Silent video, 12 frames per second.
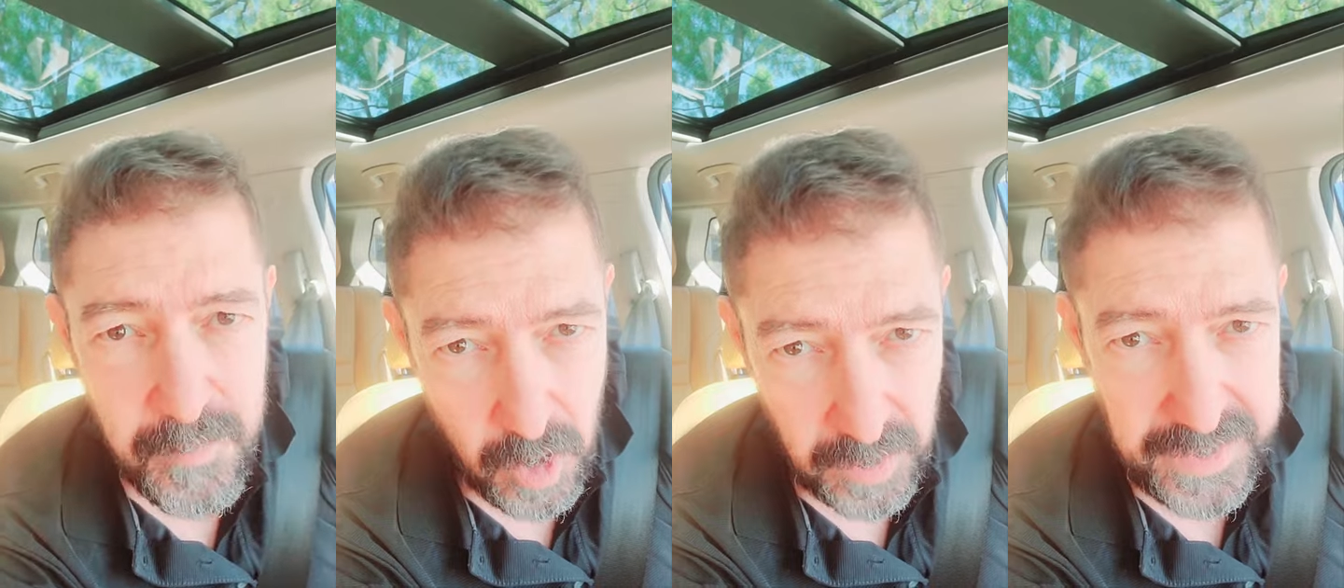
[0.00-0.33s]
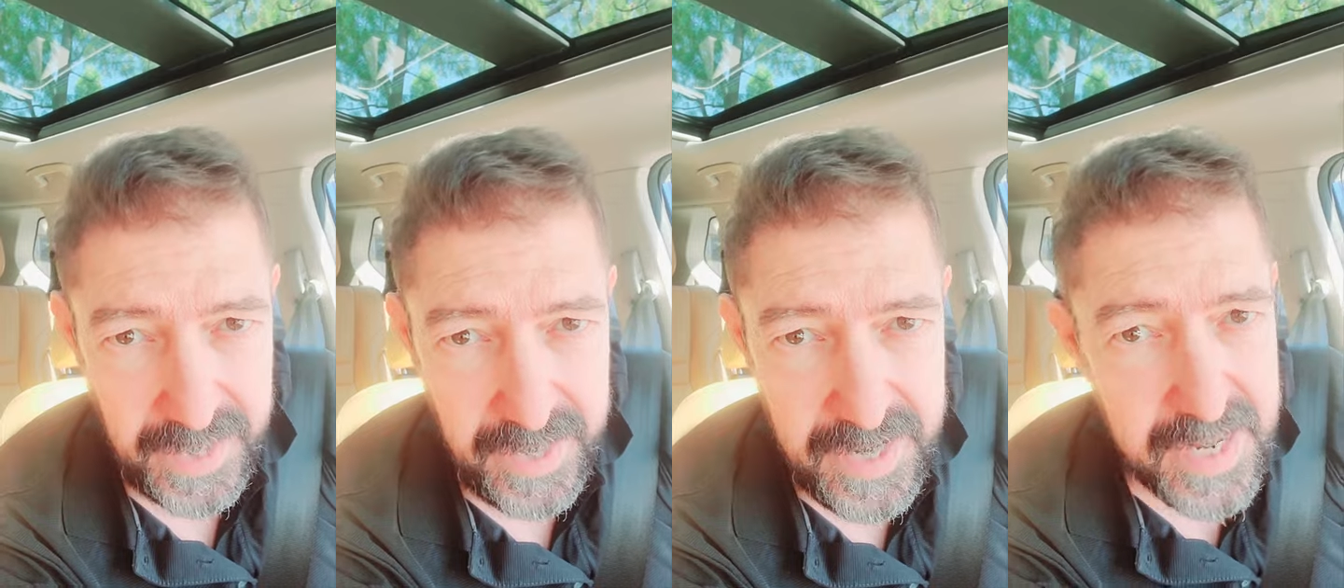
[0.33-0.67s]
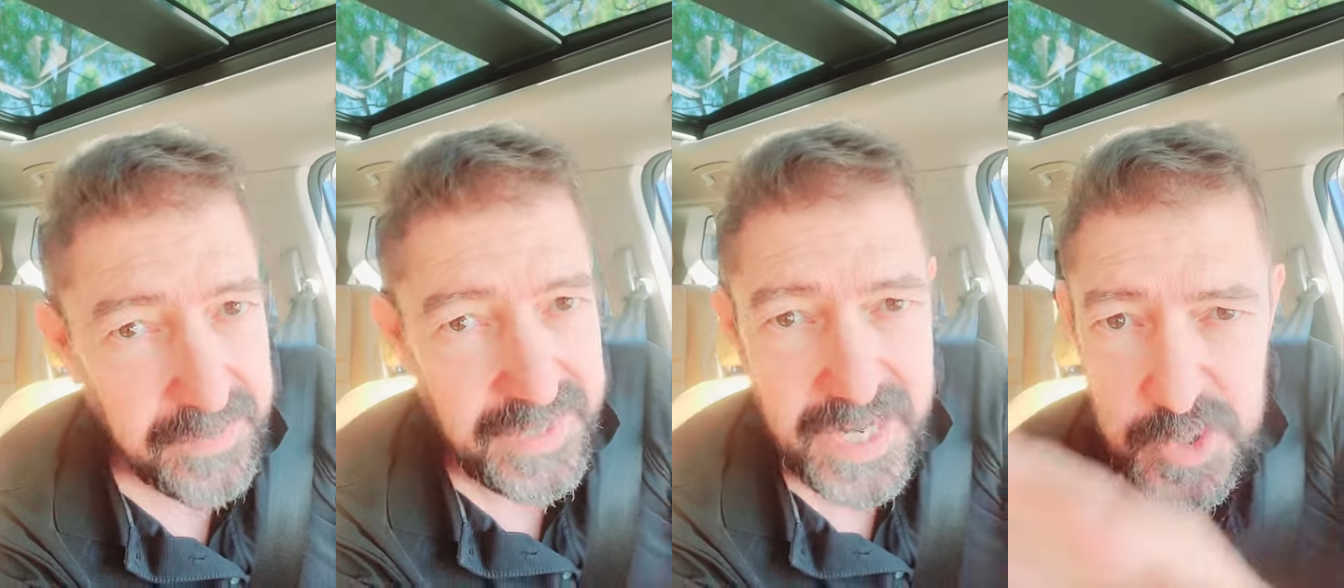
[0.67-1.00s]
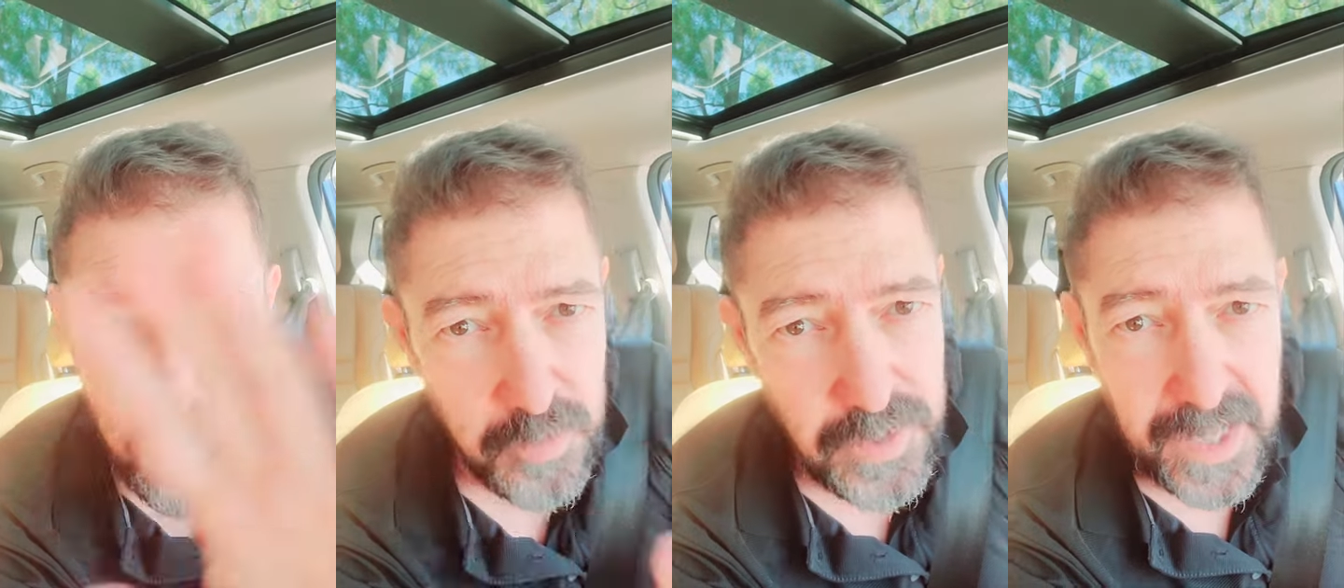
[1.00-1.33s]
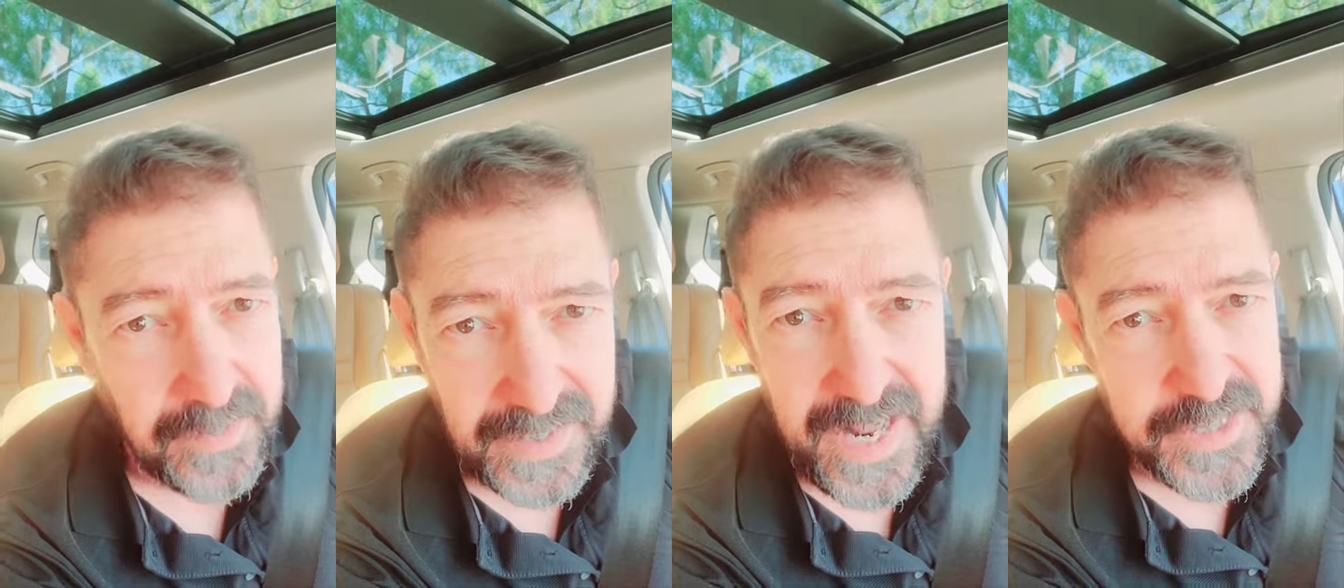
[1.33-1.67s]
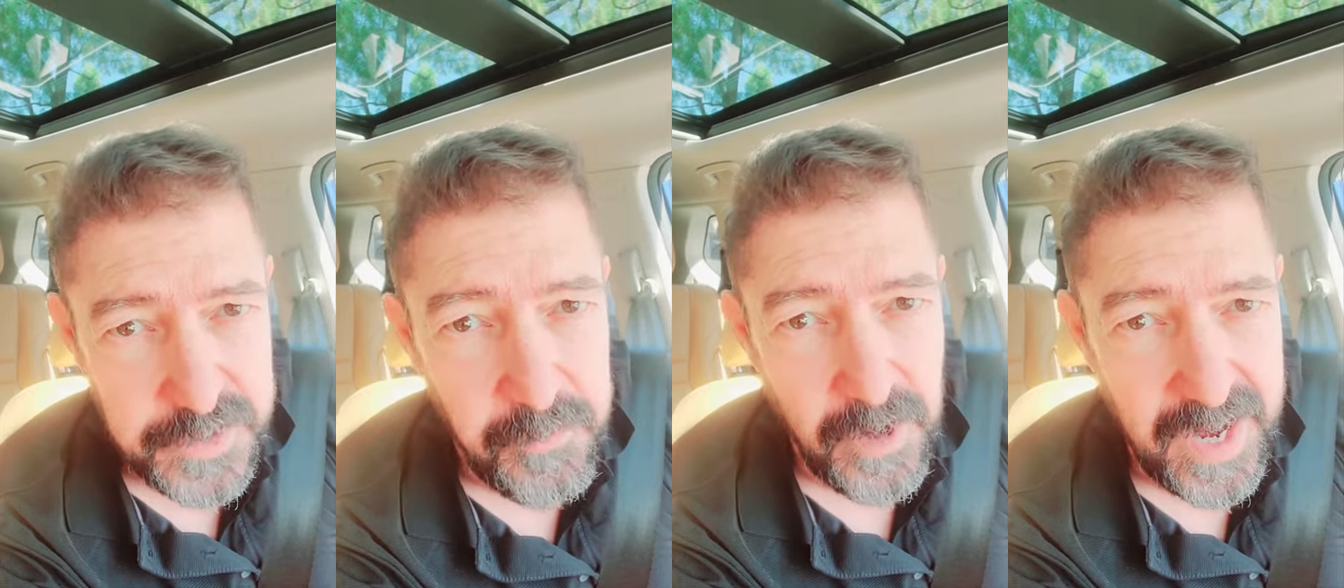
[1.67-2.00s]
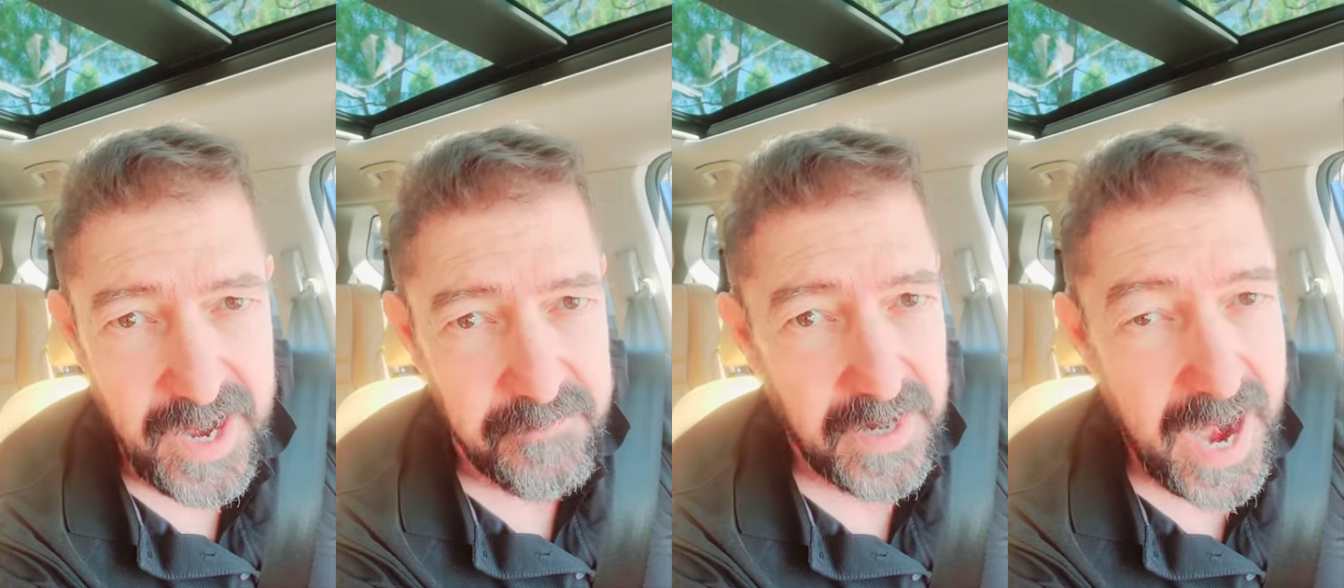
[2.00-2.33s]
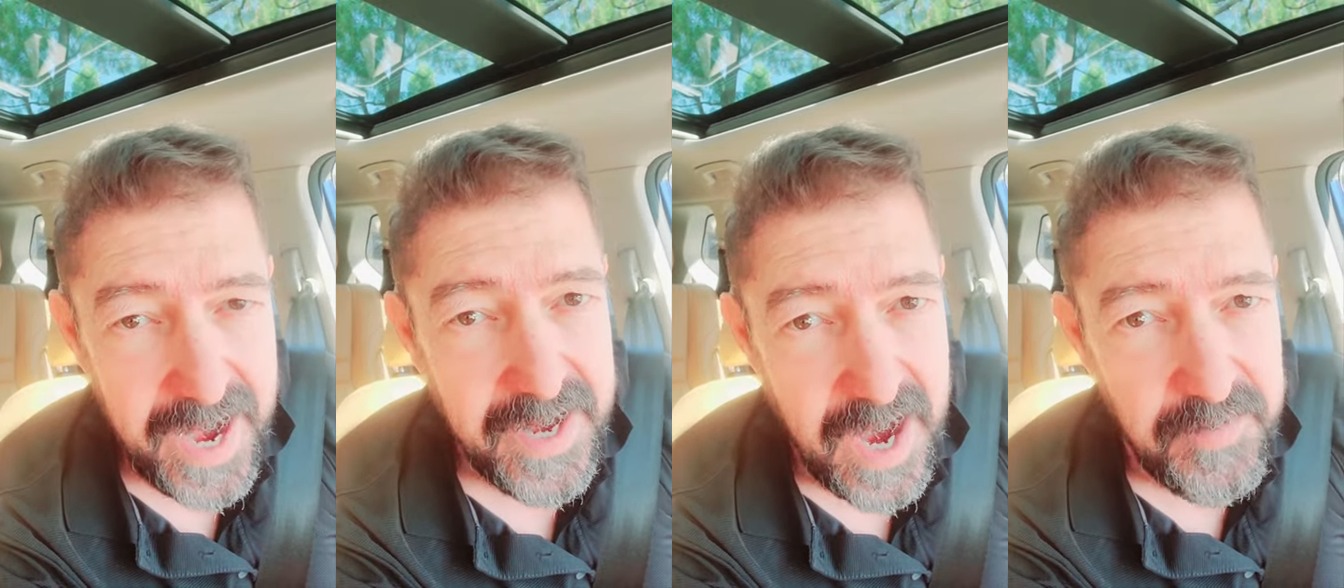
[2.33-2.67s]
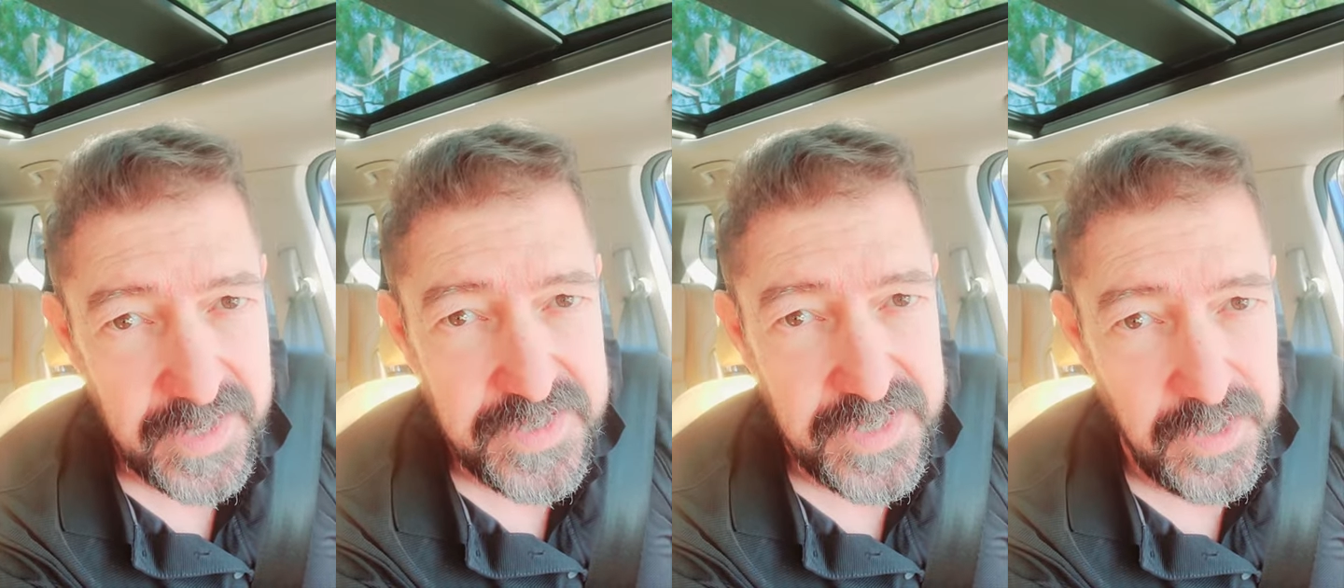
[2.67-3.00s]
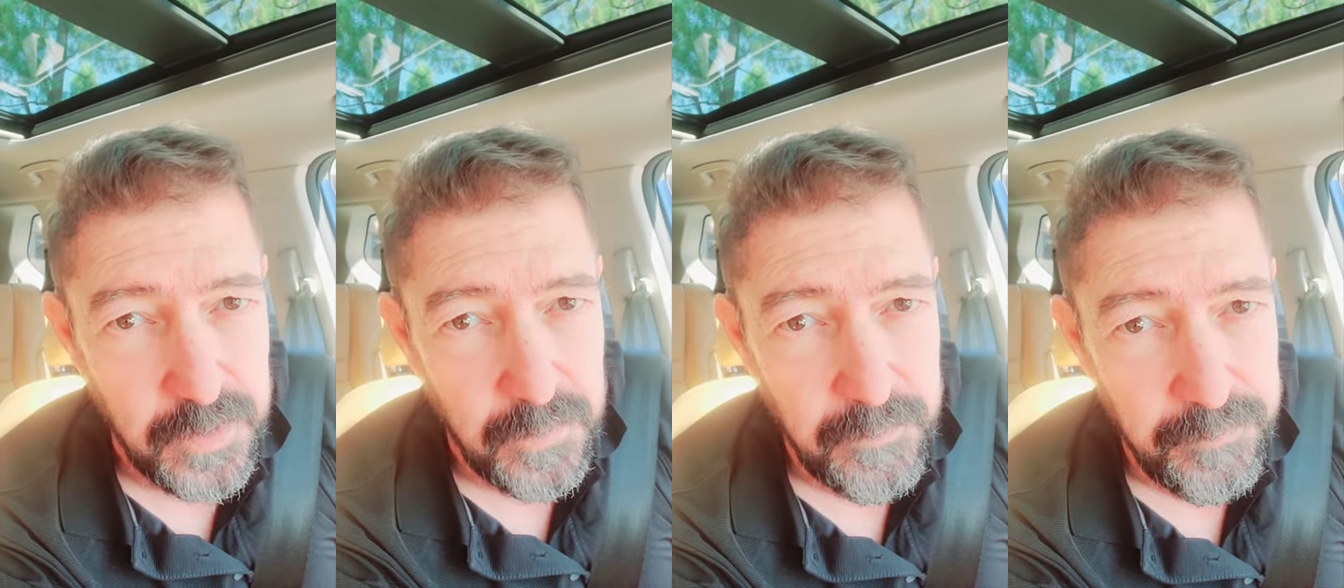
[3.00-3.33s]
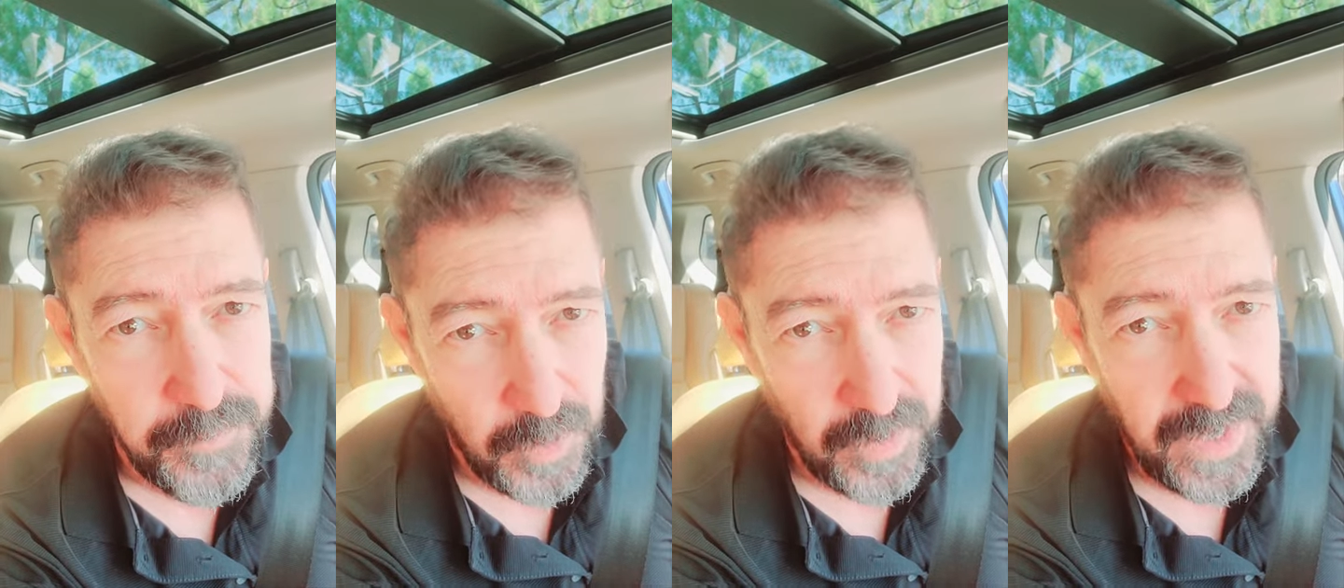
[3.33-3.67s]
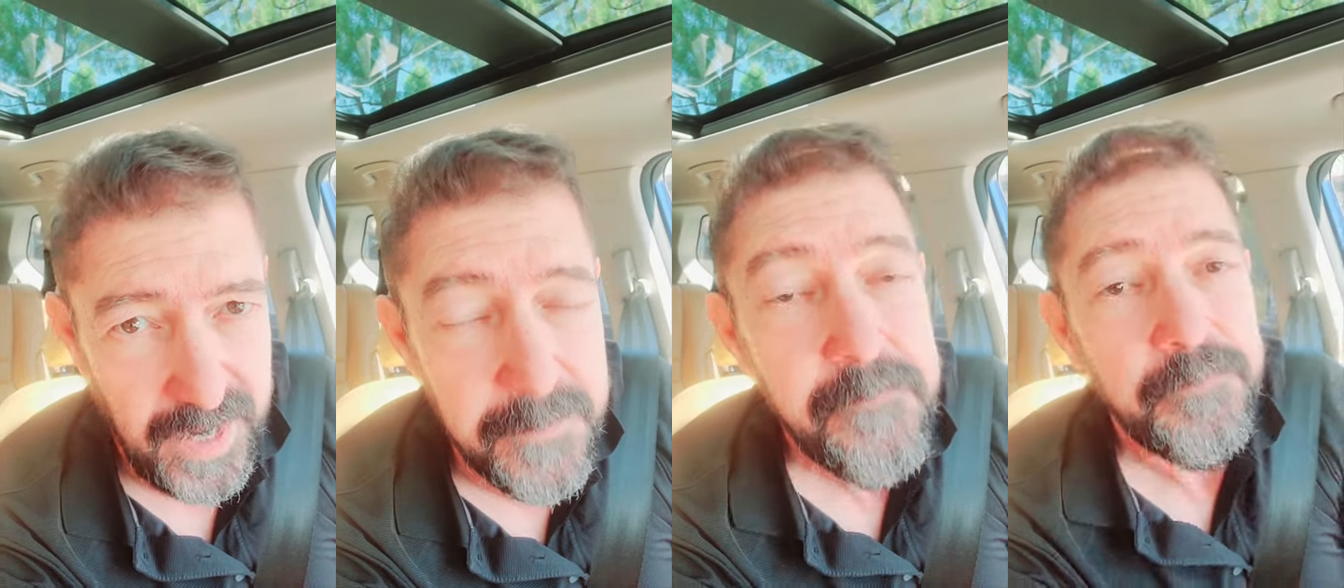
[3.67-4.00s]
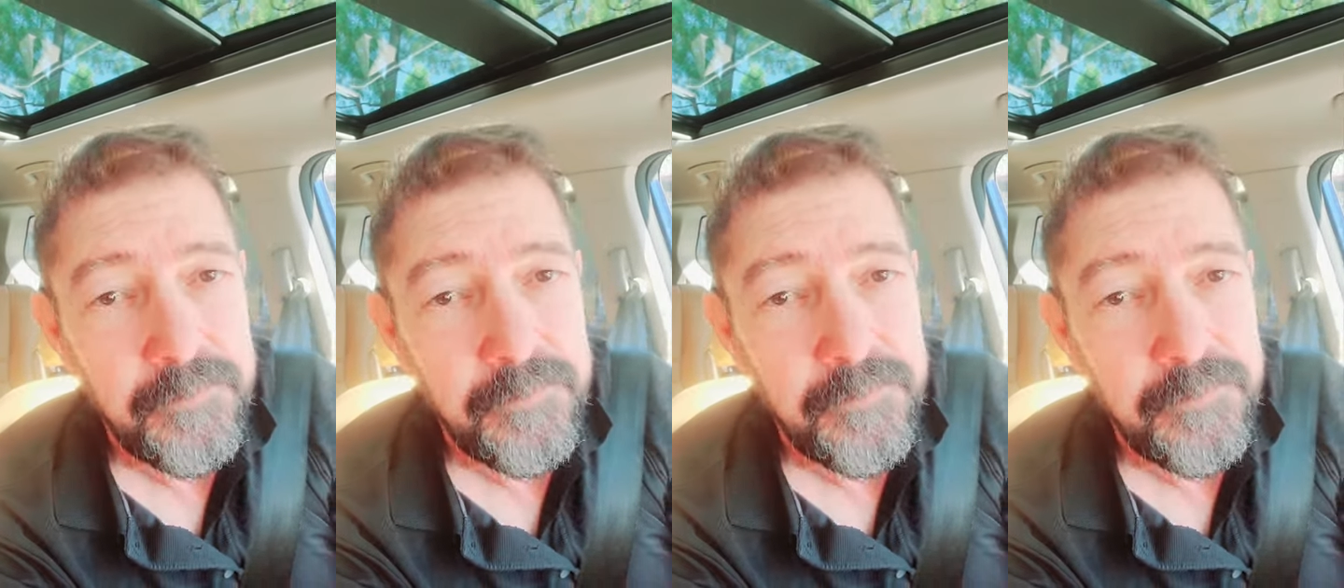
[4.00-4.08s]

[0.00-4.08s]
Okay? This will not last forever. I guarantee you. Okay?